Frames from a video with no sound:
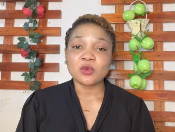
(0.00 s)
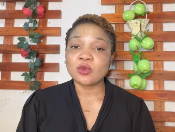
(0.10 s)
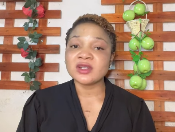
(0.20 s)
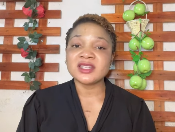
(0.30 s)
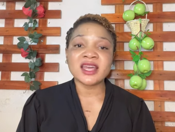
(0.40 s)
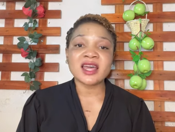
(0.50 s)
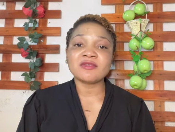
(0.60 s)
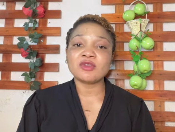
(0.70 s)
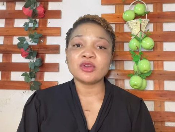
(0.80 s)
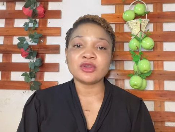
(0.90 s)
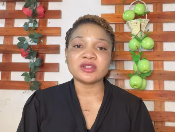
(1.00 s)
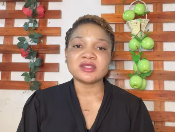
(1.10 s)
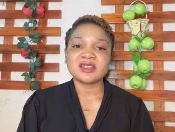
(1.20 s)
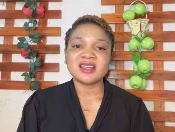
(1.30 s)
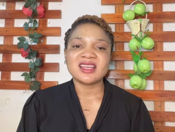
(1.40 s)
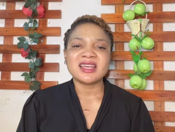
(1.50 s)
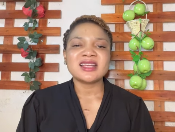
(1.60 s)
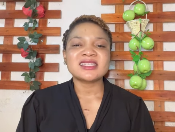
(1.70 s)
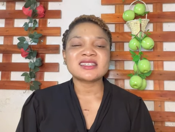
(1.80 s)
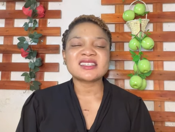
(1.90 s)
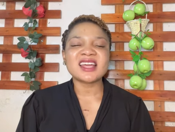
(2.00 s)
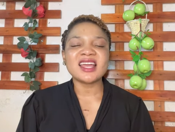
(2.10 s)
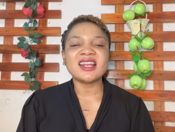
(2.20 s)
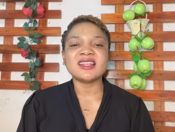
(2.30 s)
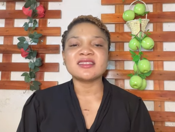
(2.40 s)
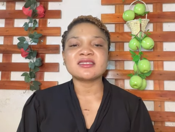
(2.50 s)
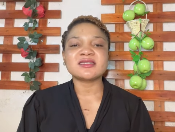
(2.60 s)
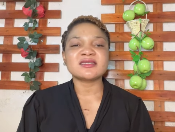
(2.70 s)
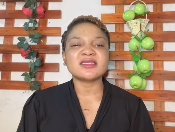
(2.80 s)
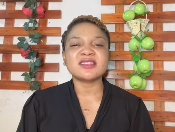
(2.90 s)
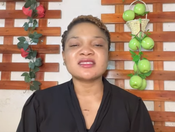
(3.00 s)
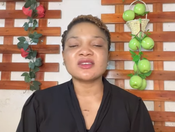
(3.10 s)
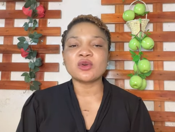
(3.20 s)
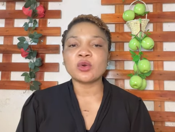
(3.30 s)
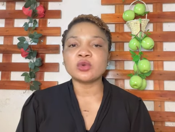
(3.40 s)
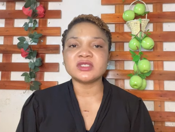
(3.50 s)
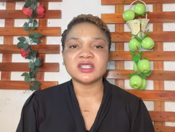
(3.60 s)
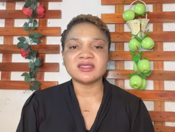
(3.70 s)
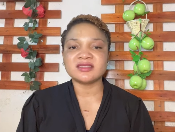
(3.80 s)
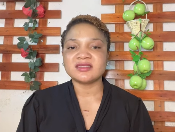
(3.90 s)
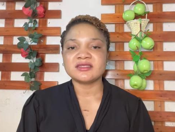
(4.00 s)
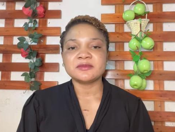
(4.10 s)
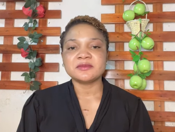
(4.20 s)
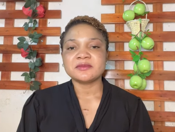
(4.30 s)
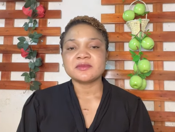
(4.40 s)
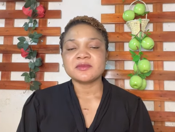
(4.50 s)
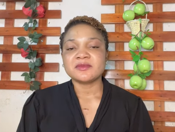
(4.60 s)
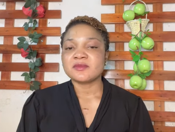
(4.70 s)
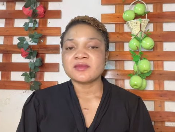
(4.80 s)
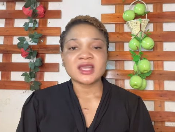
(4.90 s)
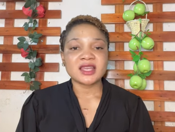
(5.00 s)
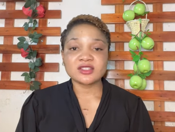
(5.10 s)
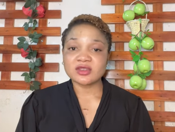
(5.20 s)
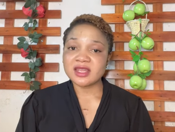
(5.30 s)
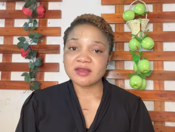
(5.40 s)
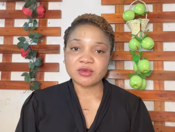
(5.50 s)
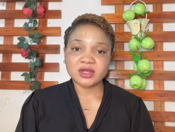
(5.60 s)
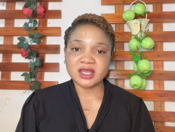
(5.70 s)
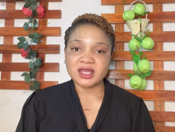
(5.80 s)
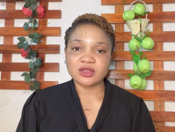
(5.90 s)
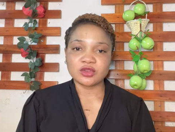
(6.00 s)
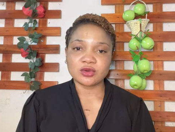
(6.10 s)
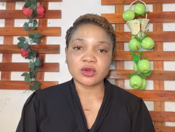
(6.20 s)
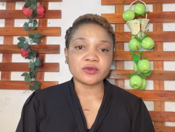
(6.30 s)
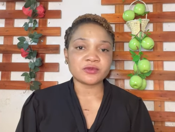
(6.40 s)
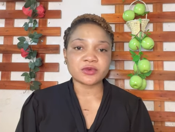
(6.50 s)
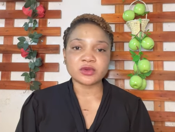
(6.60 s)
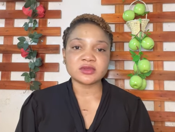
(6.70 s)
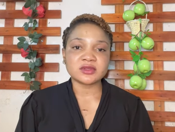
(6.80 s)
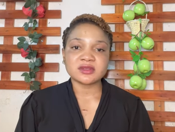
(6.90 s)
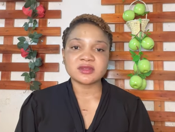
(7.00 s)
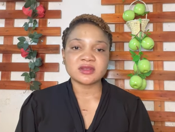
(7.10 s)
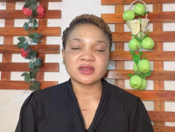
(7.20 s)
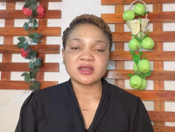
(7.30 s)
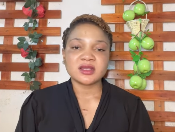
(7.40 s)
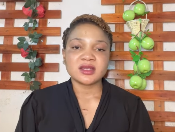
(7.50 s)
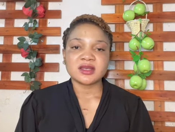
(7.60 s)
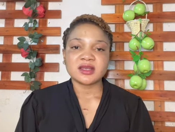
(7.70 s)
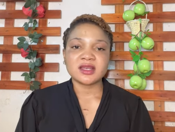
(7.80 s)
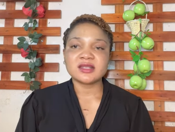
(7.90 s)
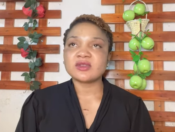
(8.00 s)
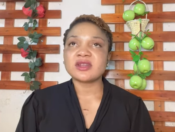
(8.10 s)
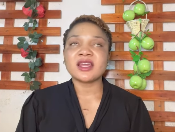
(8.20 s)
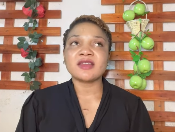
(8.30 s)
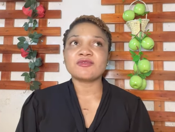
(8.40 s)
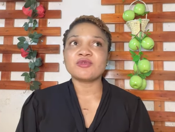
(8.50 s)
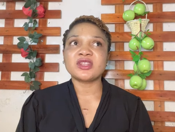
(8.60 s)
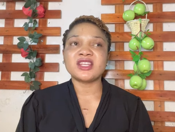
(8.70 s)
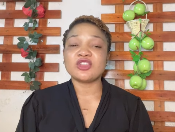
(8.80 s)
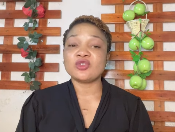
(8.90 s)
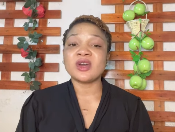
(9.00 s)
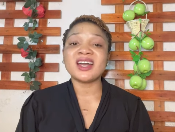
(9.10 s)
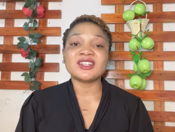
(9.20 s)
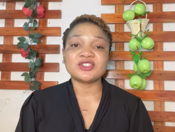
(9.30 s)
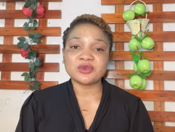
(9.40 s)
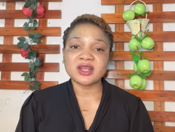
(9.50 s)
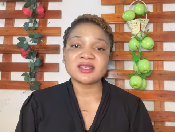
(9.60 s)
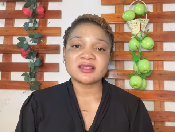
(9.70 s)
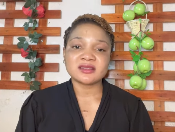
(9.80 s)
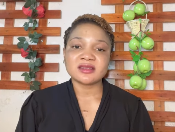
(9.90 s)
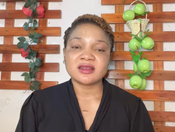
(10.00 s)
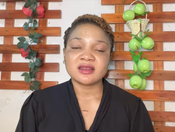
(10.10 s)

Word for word: One thing I have learned silence is golden. It is not everything you confront, it is not everything you address.